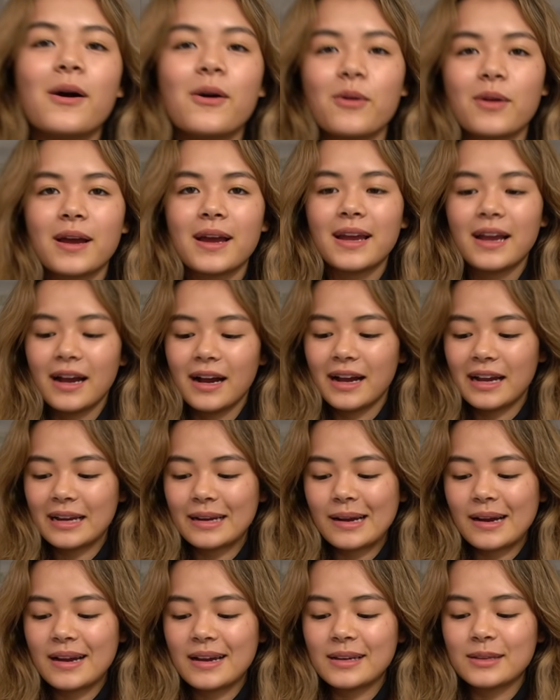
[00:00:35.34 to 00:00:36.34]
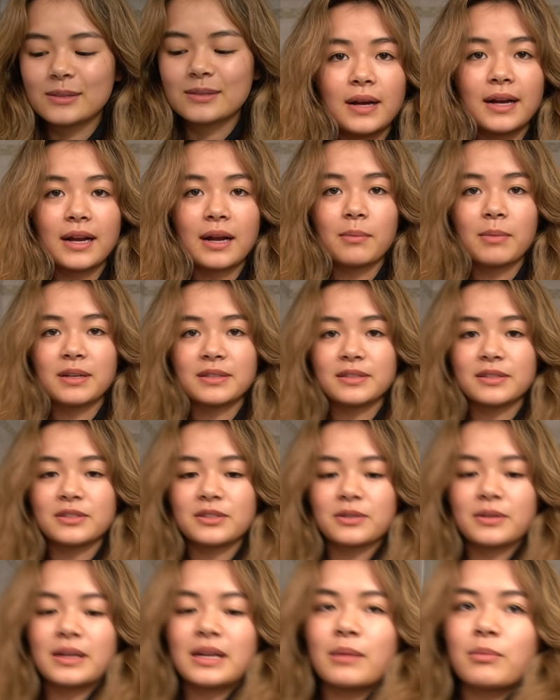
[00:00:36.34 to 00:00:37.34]
Okay, hi guys. I got my
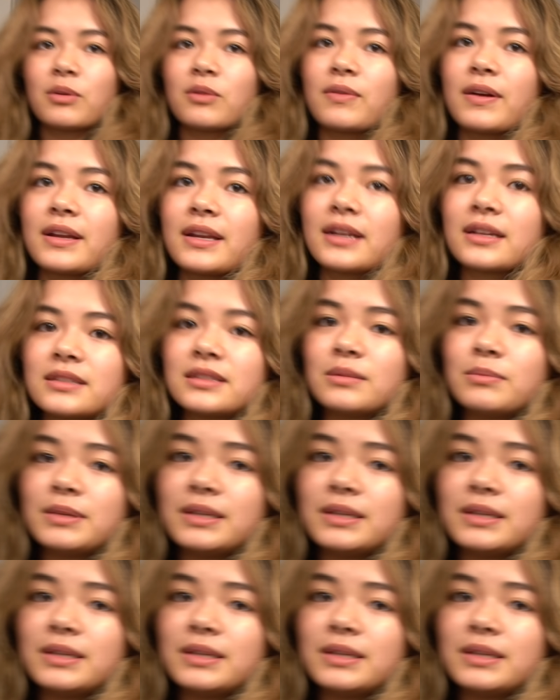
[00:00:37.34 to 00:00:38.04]
sister Amber right next to